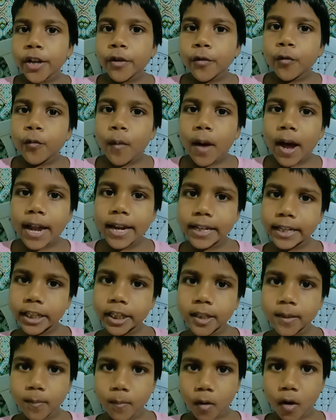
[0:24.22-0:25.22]
one
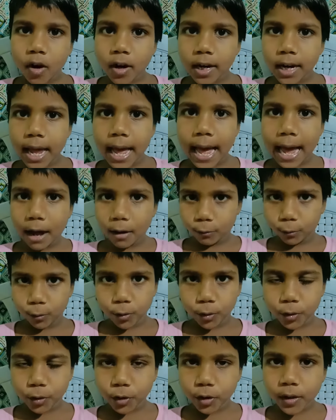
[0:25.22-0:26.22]
small
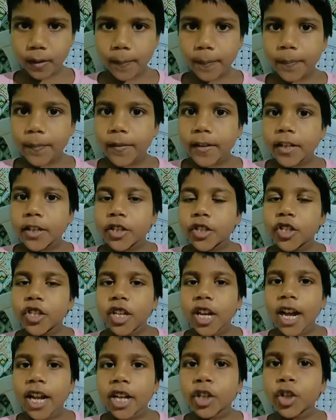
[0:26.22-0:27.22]
house.
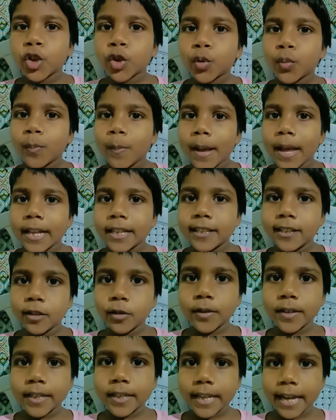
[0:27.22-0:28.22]
She had two maids
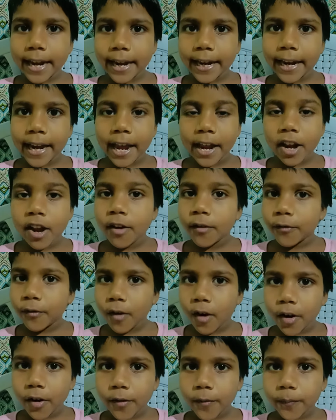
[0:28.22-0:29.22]
who take care of
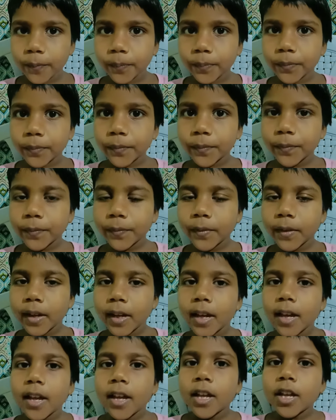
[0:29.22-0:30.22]
her.
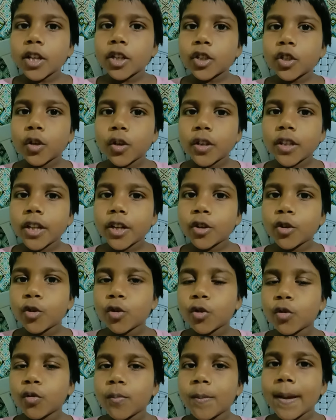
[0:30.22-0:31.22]
So the
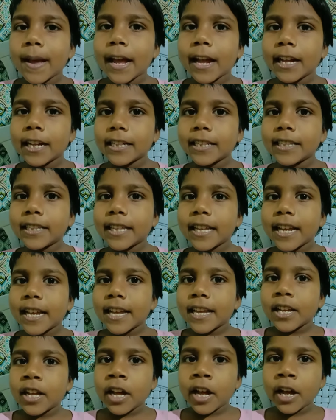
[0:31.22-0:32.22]
two maids
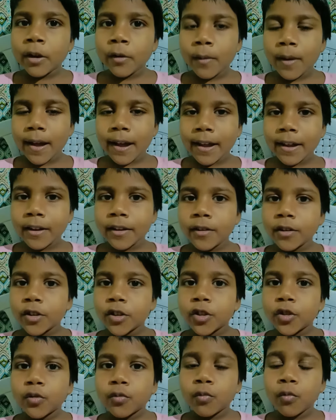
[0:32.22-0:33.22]

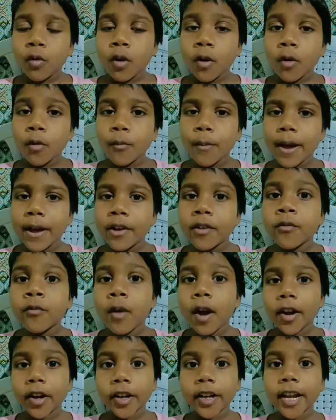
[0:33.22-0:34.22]
were
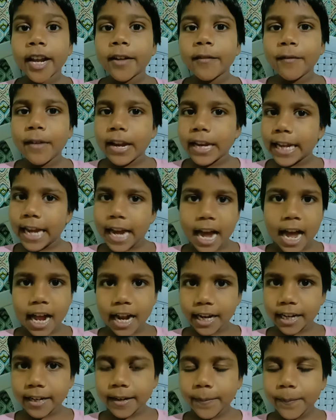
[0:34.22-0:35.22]
working very
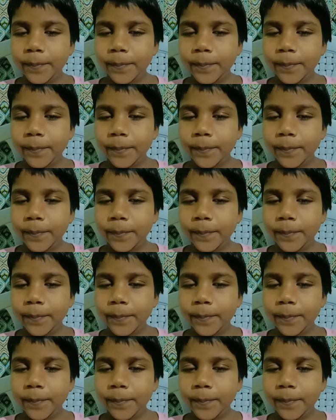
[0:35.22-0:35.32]
hard.